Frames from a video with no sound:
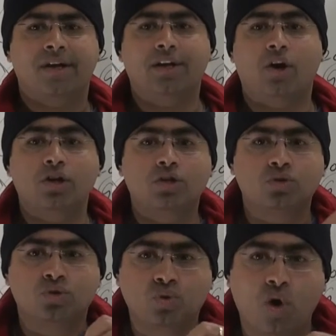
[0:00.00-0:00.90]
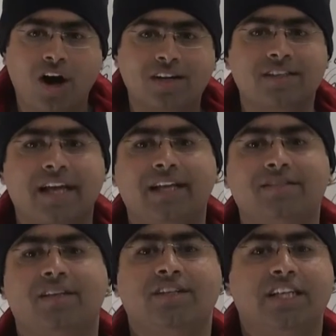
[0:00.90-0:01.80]
in order to thwart the
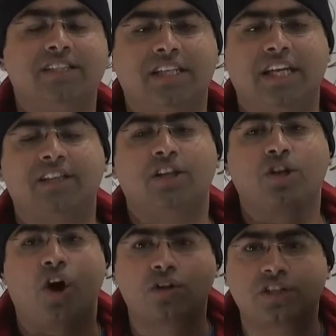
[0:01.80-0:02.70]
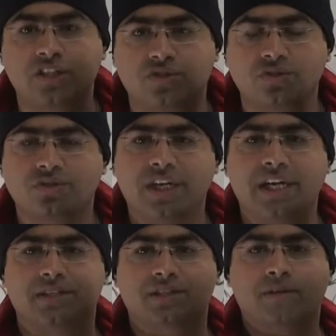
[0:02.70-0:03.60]
insurgency in the northeastern
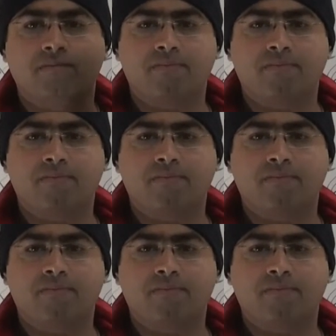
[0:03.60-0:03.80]
states.